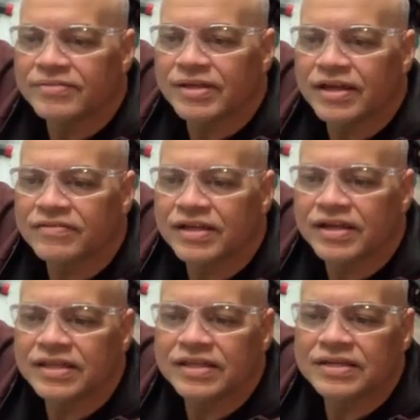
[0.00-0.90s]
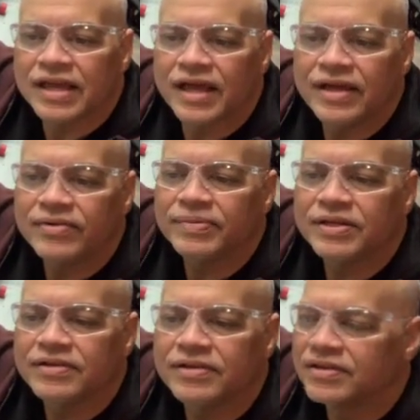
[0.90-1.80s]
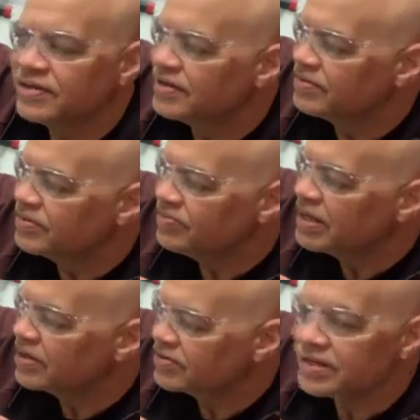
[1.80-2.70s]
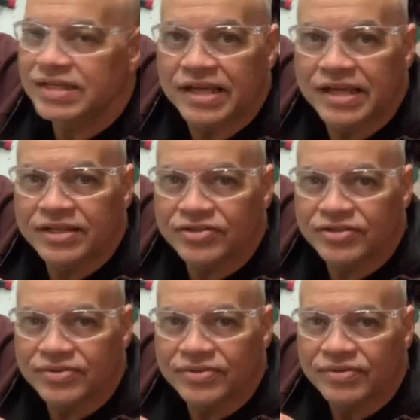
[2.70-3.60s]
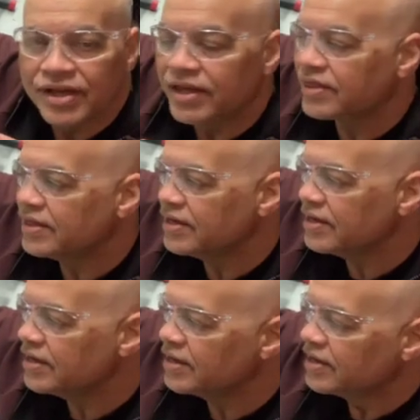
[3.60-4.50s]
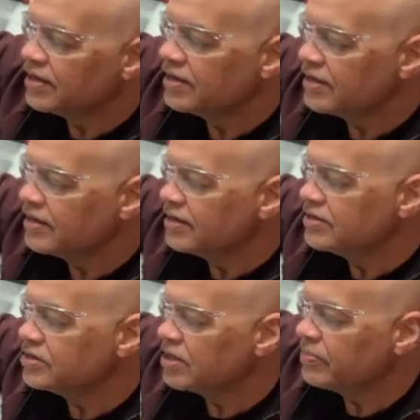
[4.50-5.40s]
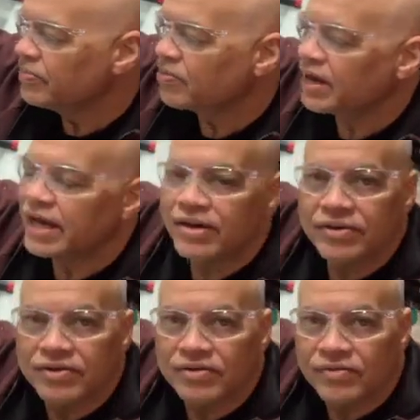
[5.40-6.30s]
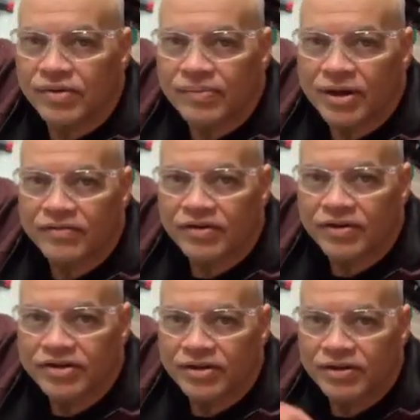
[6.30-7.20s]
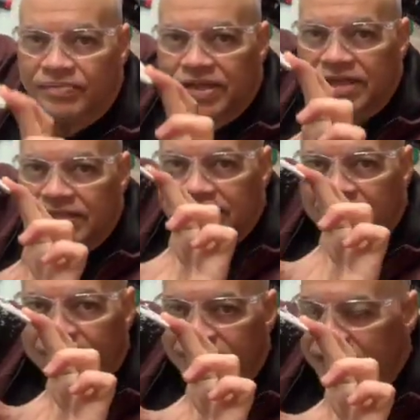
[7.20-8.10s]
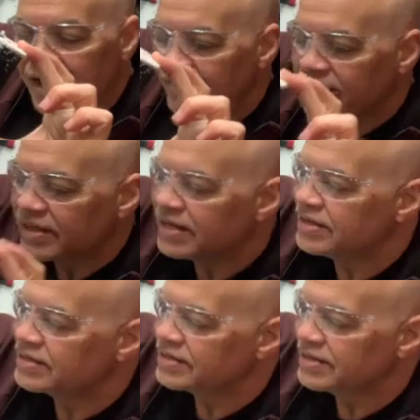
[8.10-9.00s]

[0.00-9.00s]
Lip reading: I have to cut this guy open. It'd be interesting to cut the cheapie brand Walmart version open and see if it's got one of these.